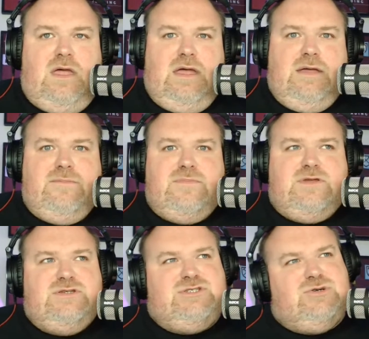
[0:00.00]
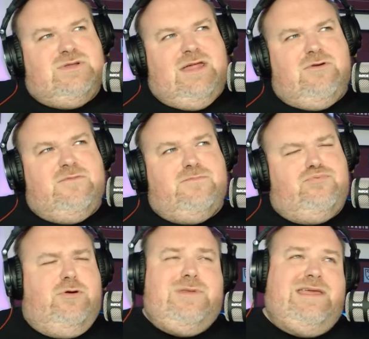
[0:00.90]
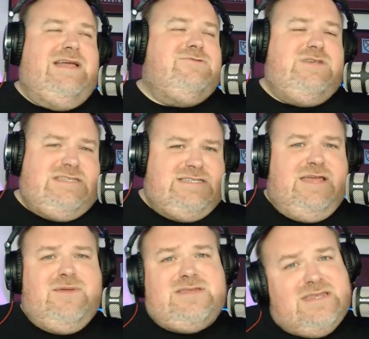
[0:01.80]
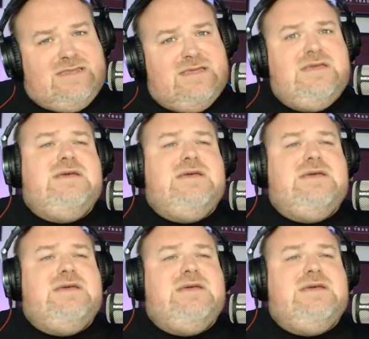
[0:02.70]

Because surely they would have probably cancelled yesterday, but they didn't.